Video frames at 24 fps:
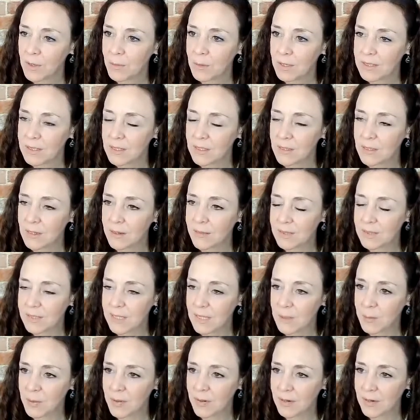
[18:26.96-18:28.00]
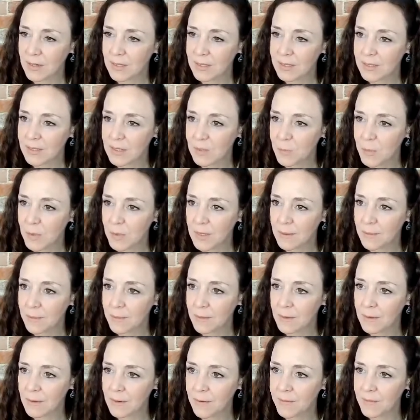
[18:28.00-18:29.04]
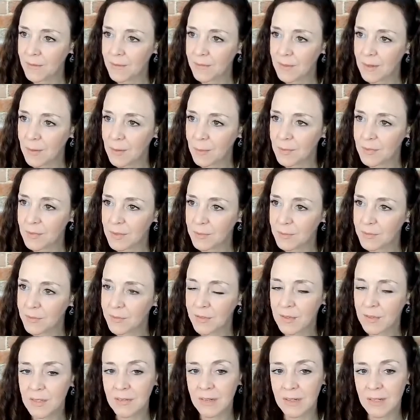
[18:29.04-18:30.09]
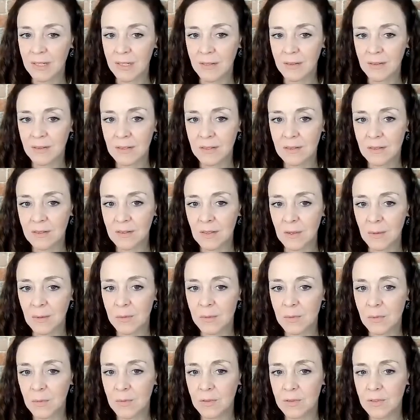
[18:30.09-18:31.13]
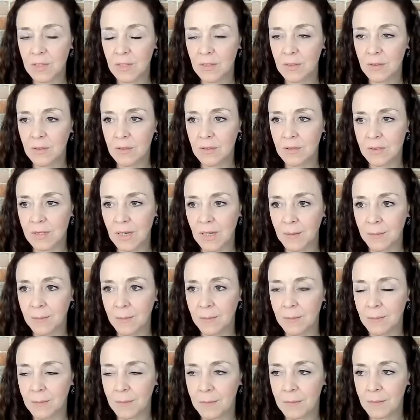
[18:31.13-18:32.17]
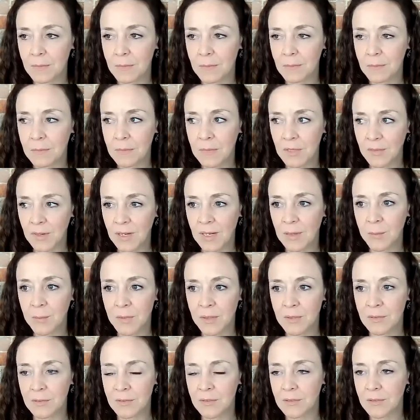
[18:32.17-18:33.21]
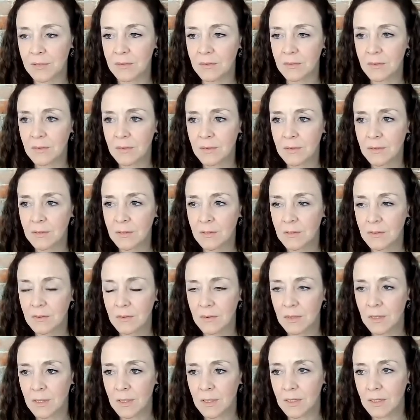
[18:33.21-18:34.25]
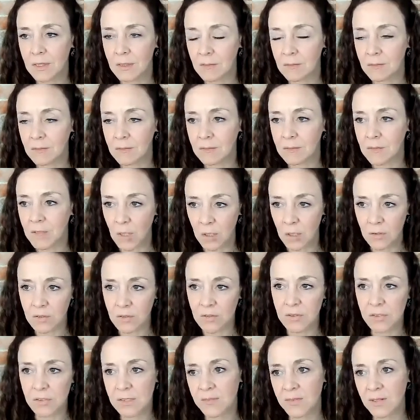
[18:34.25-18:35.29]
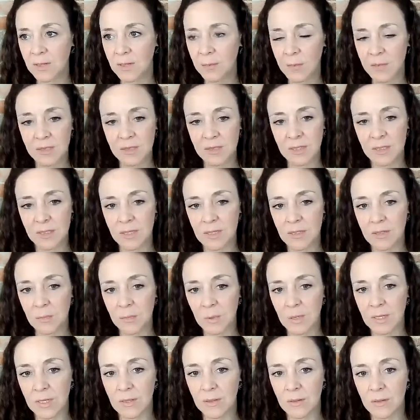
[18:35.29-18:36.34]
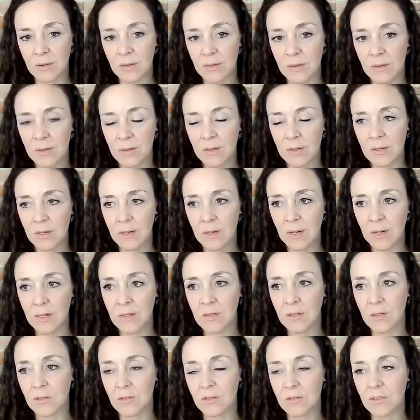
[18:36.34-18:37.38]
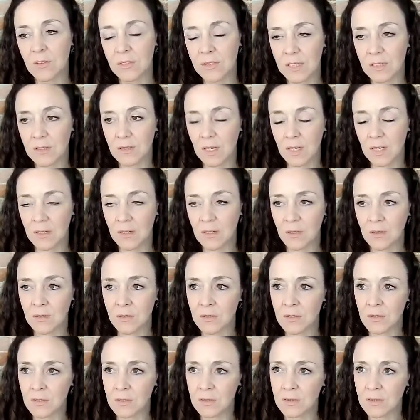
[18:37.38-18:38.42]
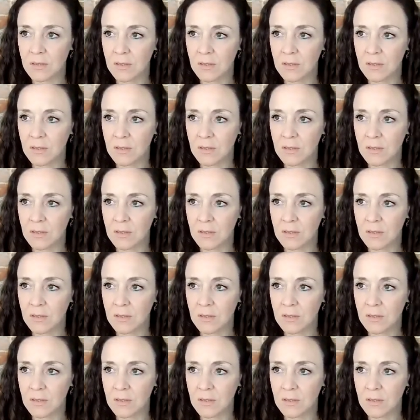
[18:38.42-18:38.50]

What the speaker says: I didn't like the sleep paralysis bit and that there was some fear in it, there was also some development, conscious development in it as well, unconscious and conscious.